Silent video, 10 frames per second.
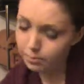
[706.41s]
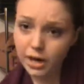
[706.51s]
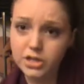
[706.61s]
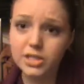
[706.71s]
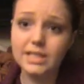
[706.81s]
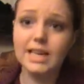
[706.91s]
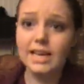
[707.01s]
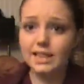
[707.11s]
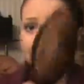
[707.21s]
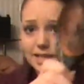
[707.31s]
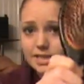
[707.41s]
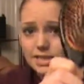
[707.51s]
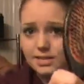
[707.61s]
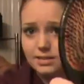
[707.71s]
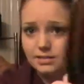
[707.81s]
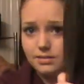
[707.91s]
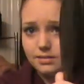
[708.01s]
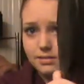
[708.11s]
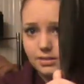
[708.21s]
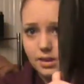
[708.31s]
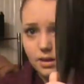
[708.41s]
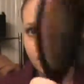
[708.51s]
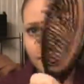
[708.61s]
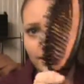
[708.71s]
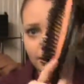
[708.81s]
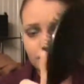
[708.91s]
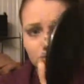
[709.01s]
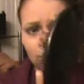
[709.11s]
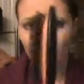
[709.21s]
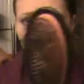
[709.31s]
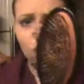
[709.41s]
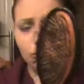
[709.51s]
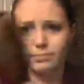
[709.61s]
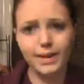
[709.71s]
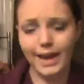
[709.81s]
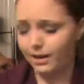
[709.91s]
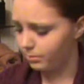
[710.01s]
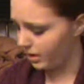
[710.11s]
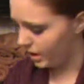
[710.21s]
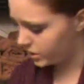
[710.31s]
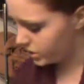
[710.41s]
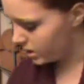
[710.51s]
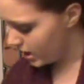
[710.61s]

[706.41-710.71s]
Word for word: brush that's like this you know, like a normal hairbrush,